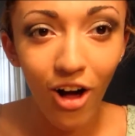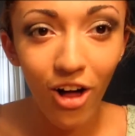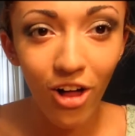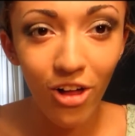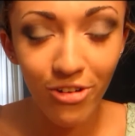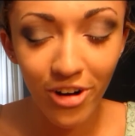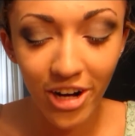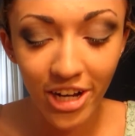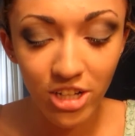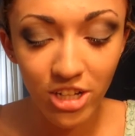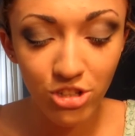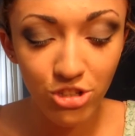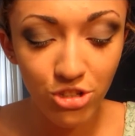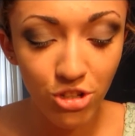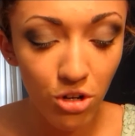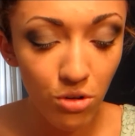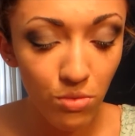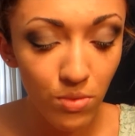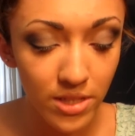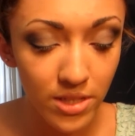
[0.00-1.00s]
Alright,
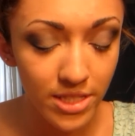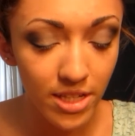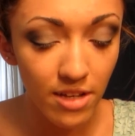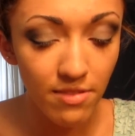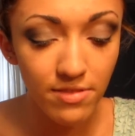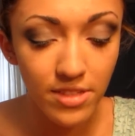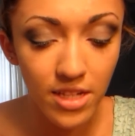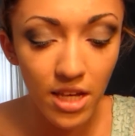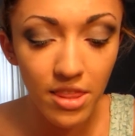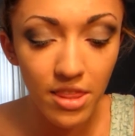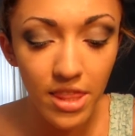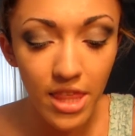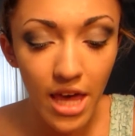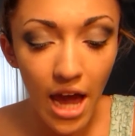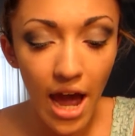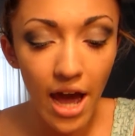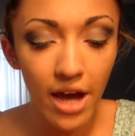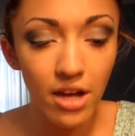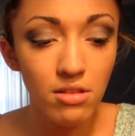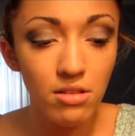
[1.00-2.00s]
so once I've done
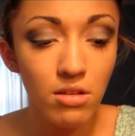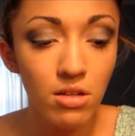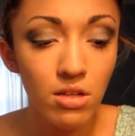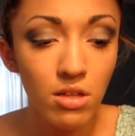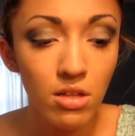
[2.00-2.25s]
that,